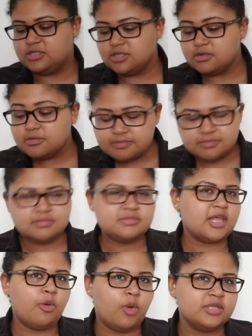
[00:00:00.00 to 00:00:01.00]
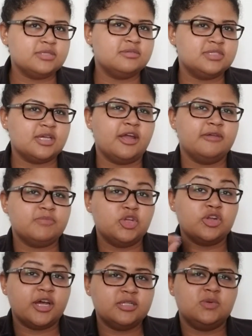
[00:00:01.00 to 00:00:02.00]
to not want sorry
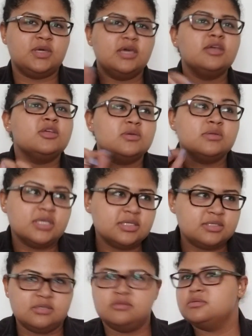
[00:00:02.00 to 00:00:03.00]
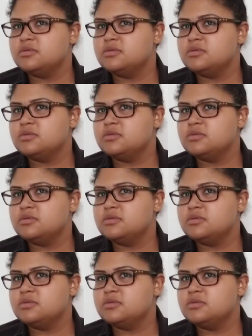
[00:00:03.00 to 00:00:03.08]
you're not doing it you need to